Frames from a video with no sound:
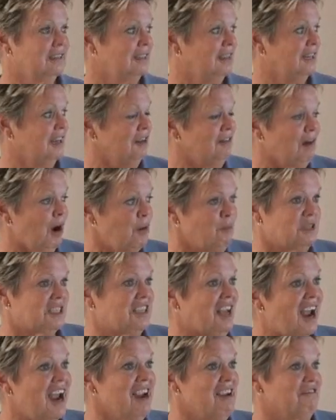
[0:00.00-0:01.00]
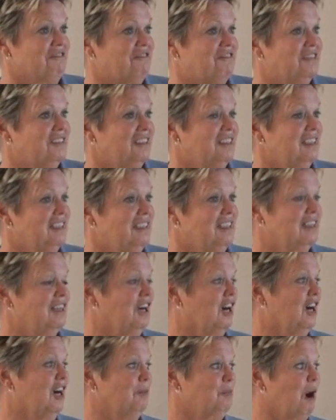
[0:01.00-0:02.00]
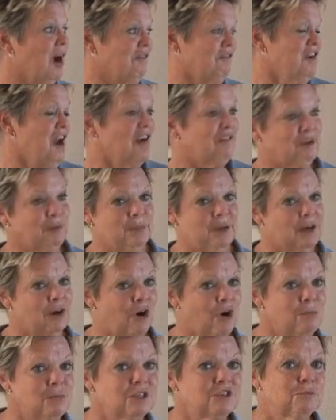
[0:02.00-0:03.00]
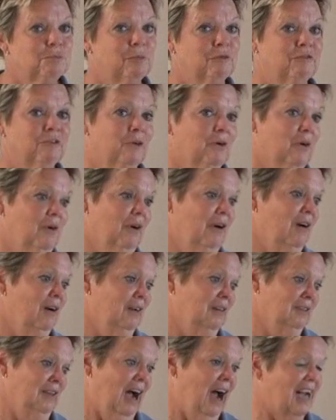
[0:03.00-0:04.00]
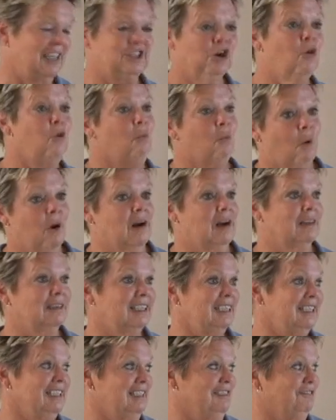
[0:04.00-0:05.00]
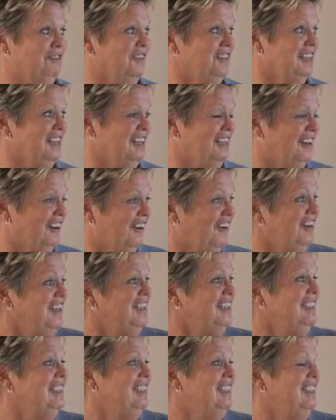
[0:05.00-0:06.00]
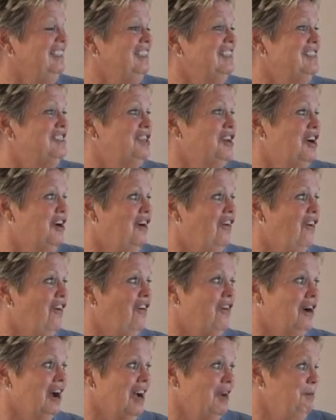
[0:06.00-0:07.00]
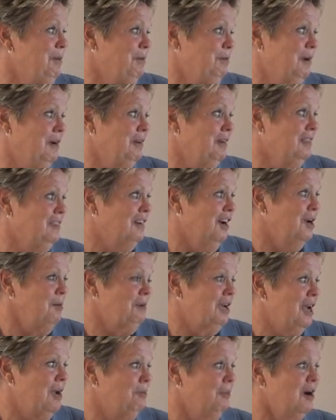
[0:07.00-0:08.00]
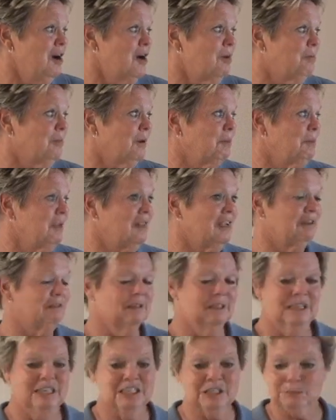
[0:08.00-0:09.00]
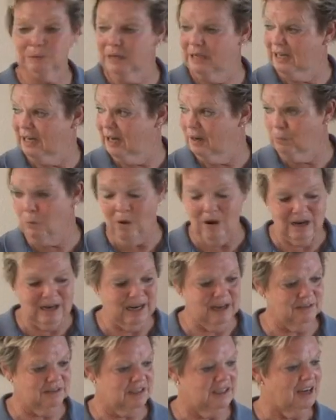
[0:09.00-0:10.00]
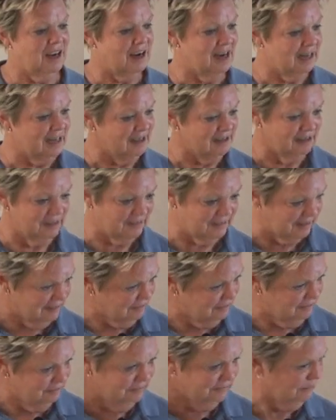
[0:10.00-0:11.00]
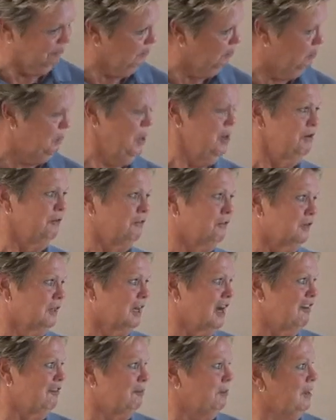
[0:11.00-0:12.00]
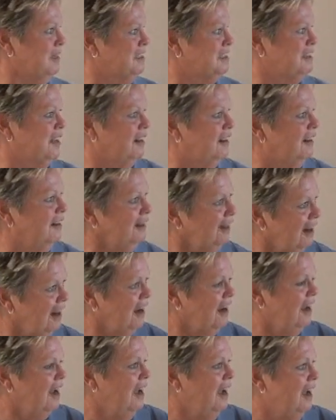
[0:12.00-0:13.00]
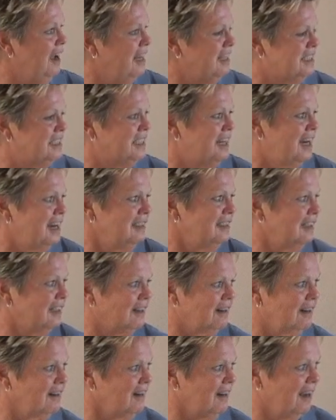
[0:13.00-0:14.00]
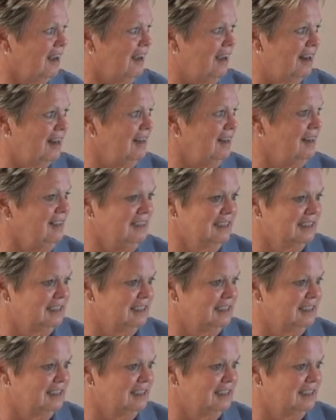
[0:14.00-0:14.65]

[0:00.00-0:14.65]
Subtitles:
Here I'm safe. I've never been homeless before. I don't want to leave, So, I mean, when the time came up, they released me and I walk outside here at the beautiful government center and stand there, and